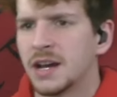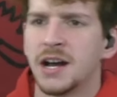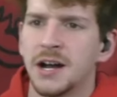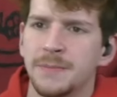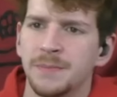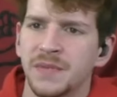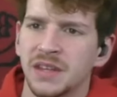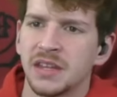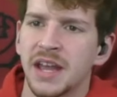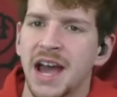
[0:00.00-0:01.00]

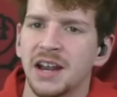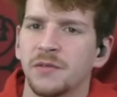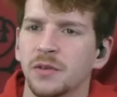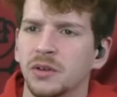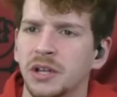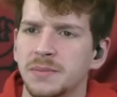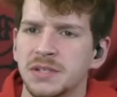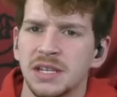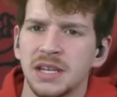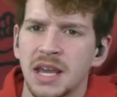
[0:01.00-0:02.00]
9 for
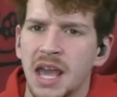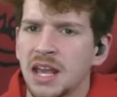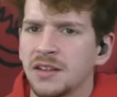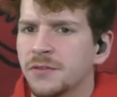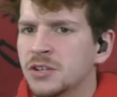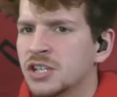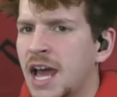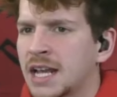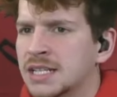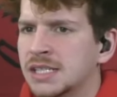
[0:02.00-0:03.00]
Lipsy, 8 for
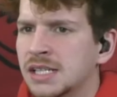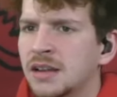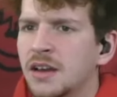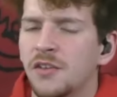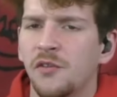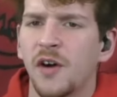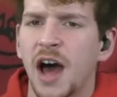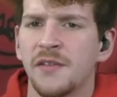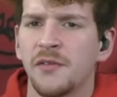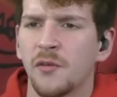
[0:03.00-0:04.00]
Jackson,
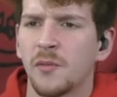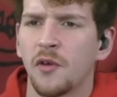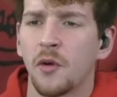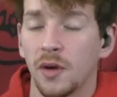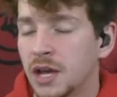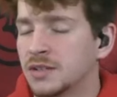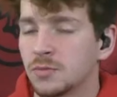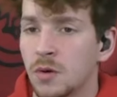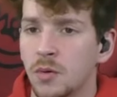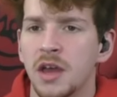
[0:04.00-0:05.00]
5 for
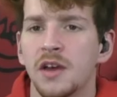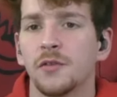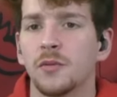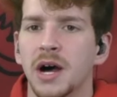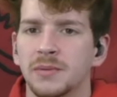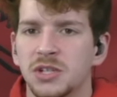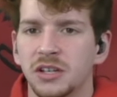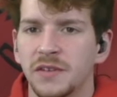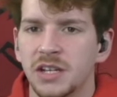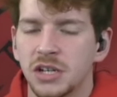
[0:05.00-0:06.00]
us. Well, for
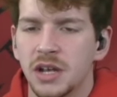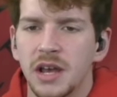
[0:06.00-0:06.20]
Momchilovic.